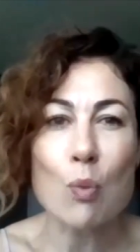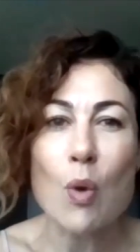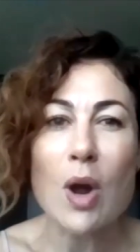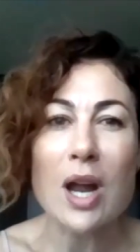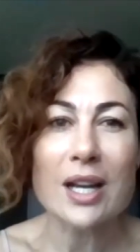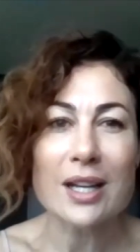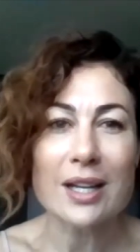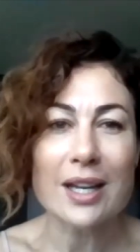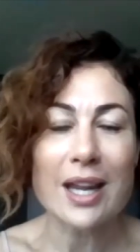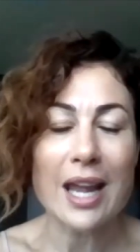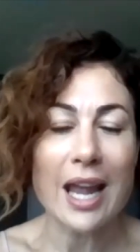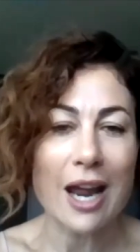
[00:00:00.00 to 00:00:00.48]

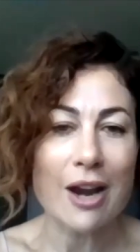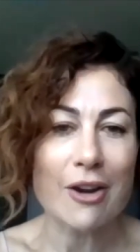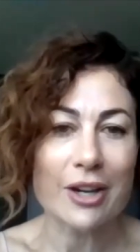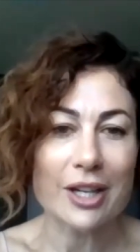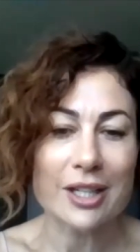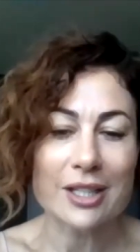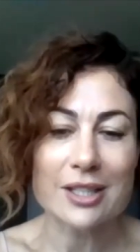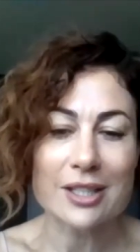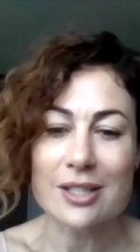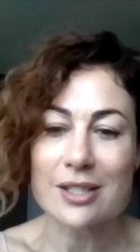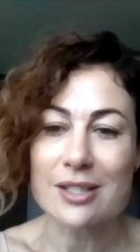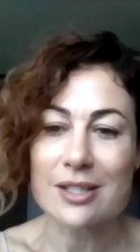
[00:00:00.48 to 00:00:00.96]
one
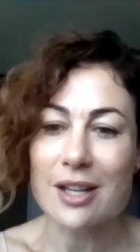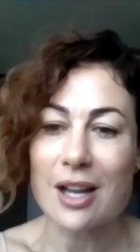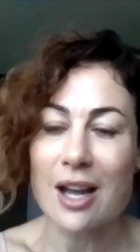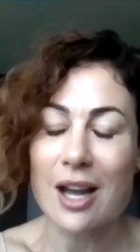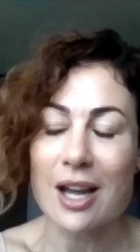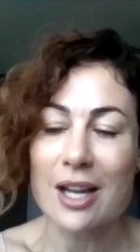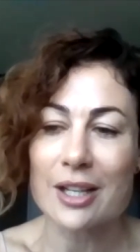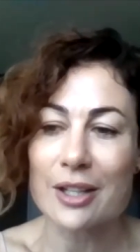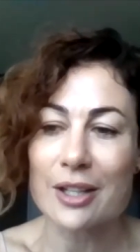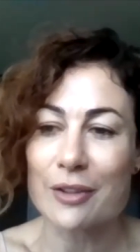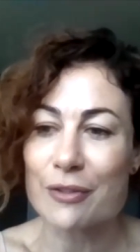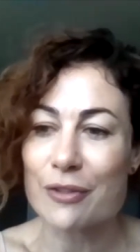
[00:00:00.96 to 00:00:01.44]
character's
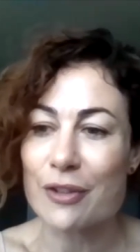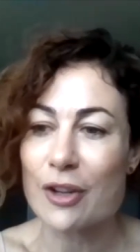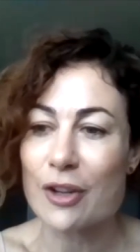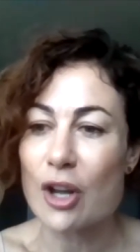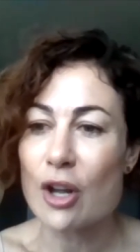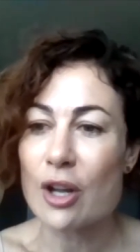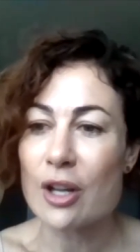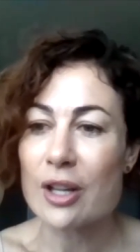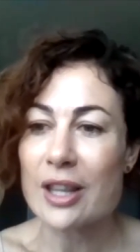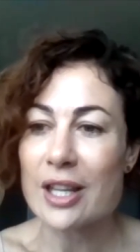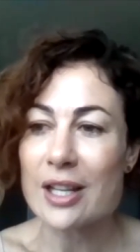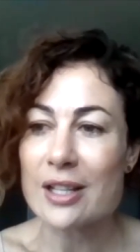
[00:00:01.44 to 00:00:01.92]
kind of
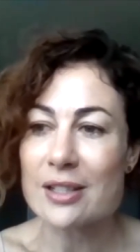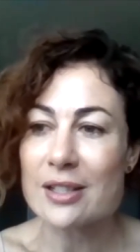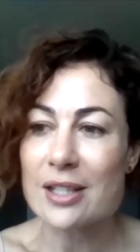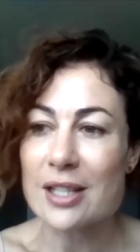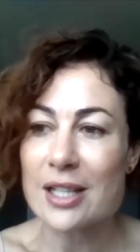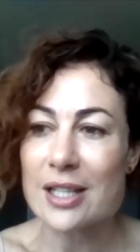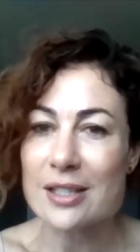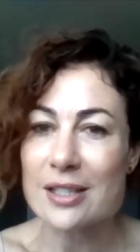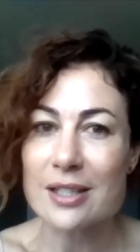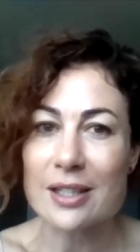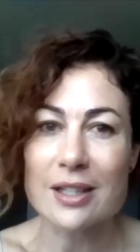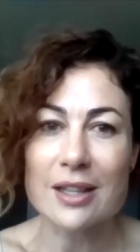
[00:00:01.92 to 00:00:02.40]
there's
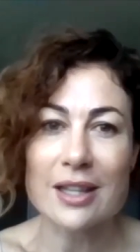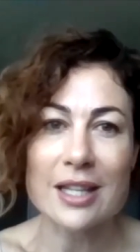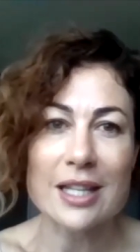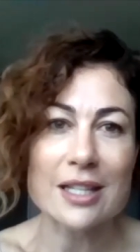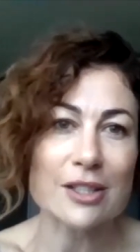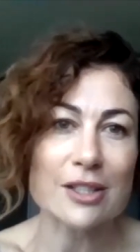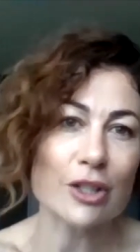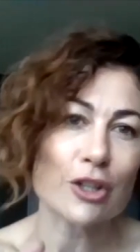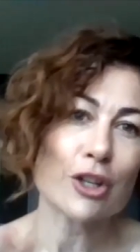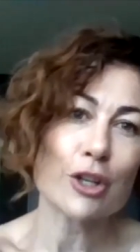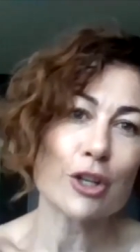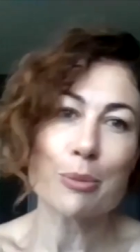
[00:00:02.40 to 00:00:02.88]
there's a
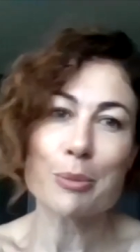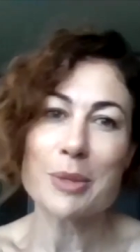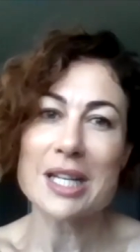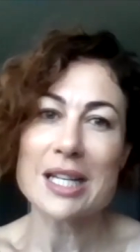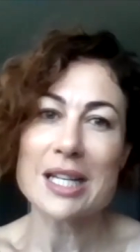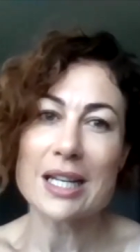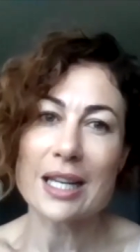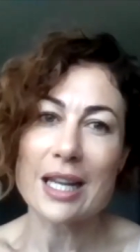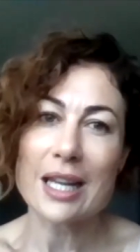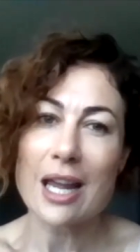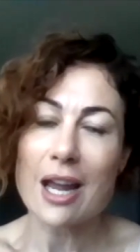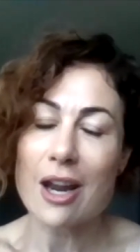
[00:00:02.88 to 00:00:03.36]
there's a
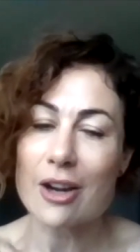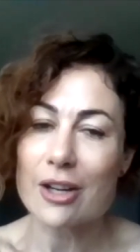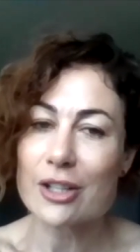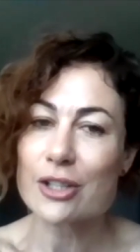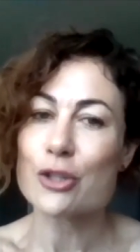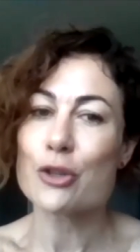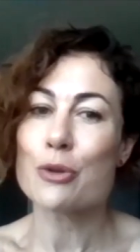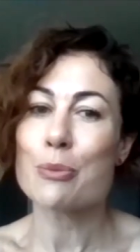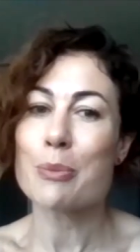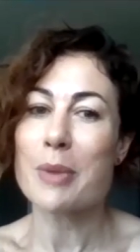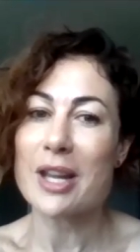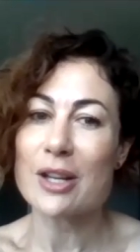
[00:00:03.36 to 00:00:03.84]
comedic
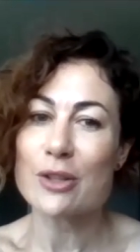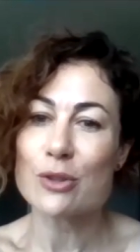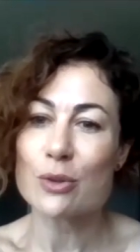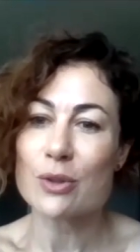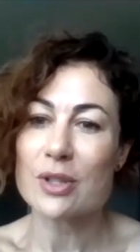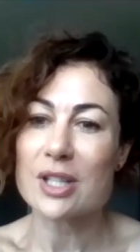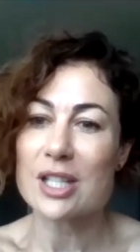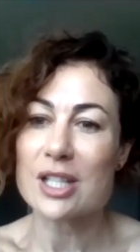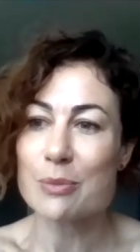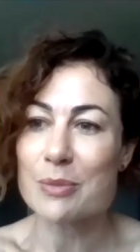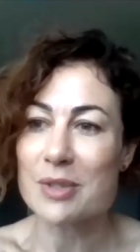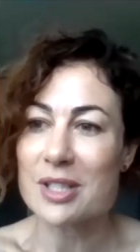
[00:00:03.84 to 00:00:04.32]
character who makes all
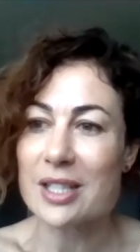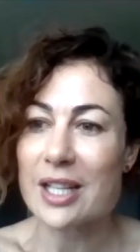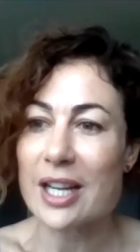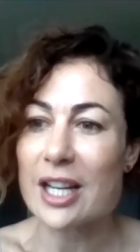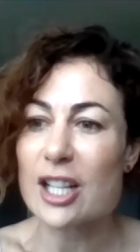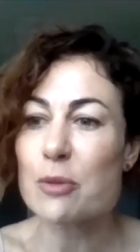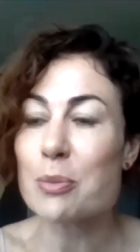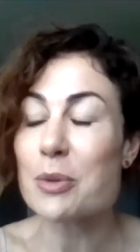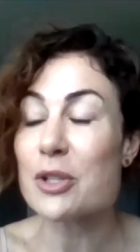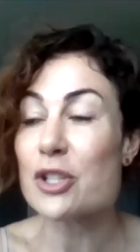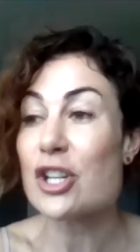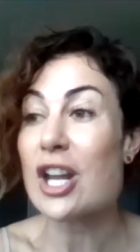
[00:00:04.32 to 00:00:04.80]
these
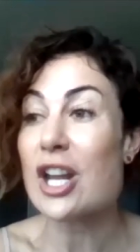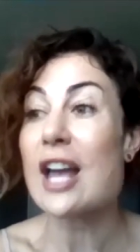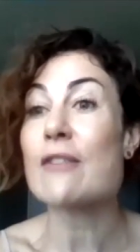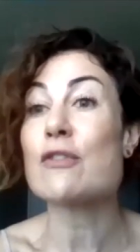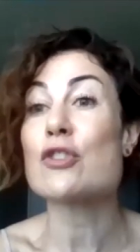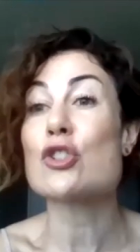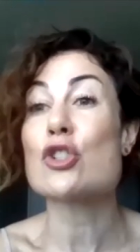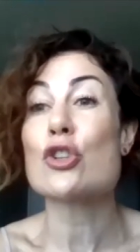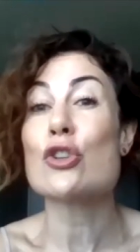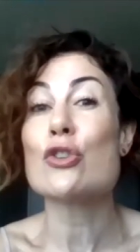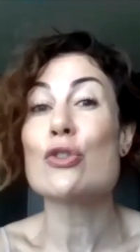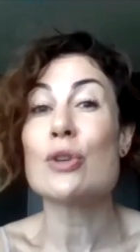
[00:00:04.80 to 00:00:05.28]
mistakes, but you
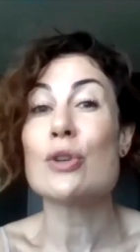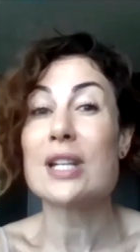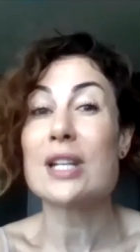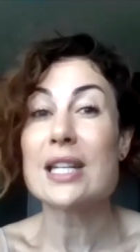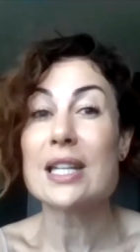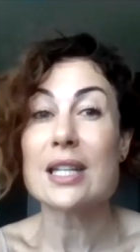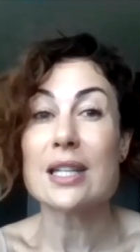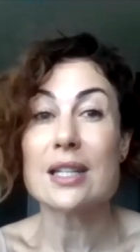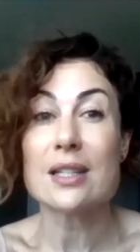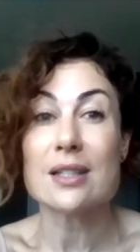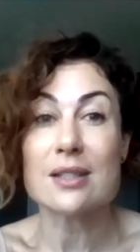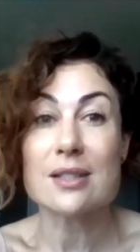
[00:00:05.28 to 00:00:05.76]
have two
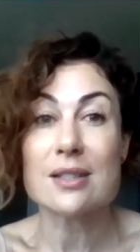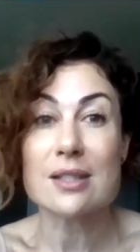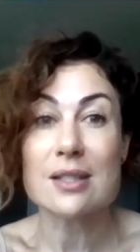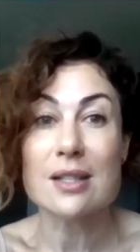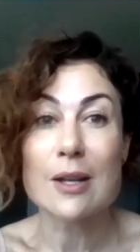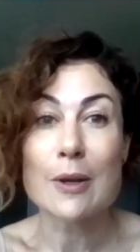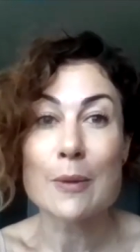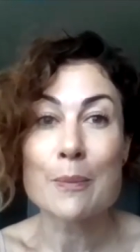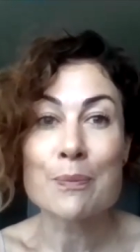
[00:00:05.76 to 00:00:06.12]
leads